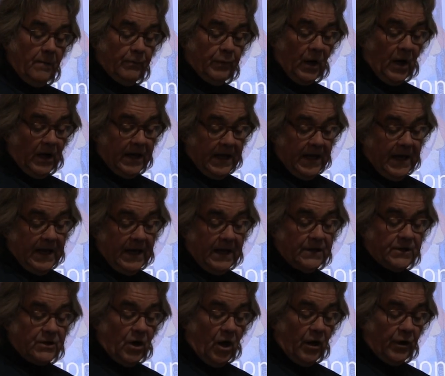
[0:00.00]

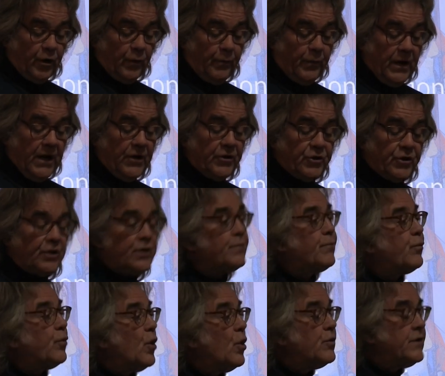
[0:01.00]
Blockades, occupations,
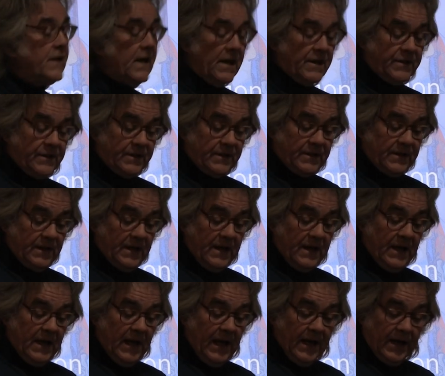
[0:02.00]
protests,
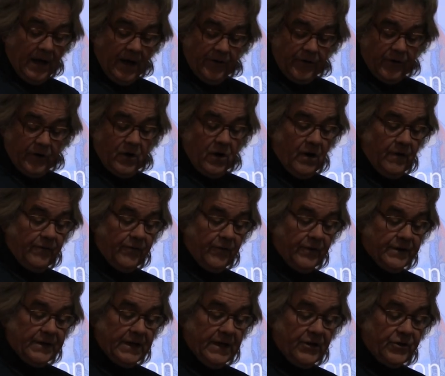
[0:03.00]
and other
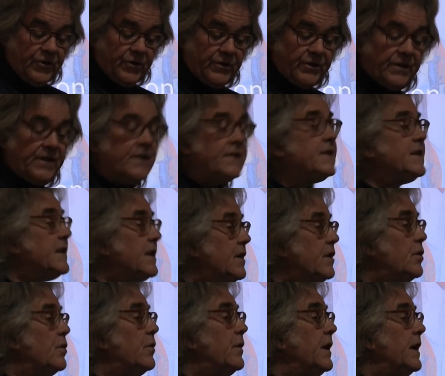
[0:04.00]
confrontations
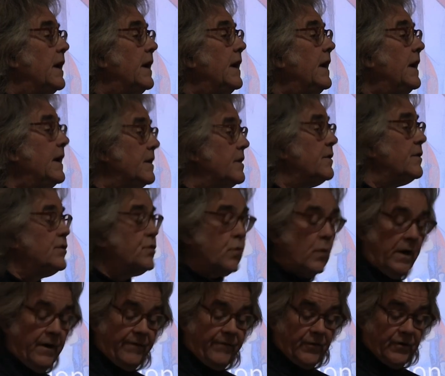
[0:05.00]
continued into the
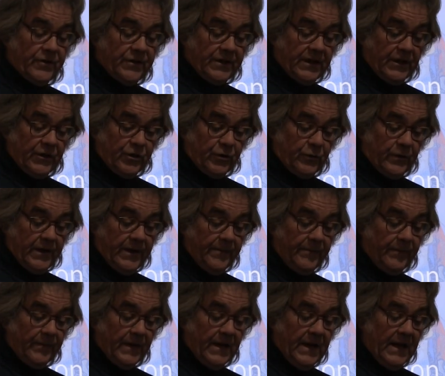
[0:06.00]
21st century
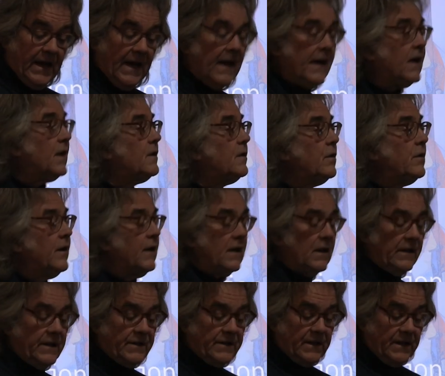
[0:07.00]
and included
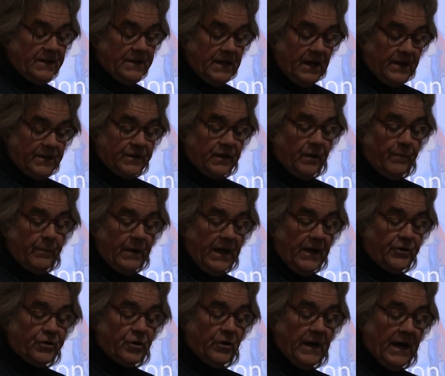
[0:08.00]
at least a dozen
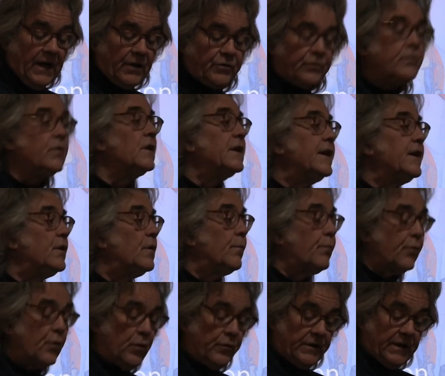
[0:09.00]
major
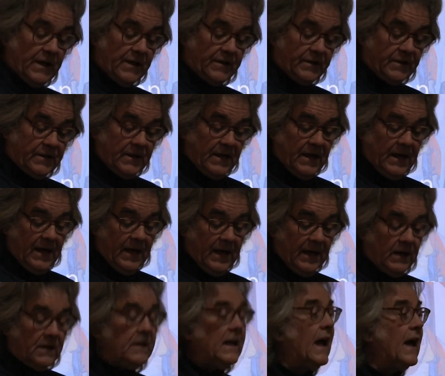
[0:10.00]
extra-legal protests
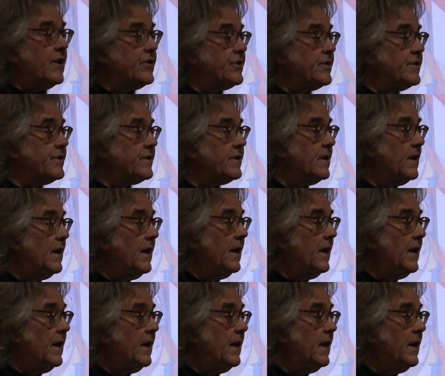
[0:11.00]
and clashes.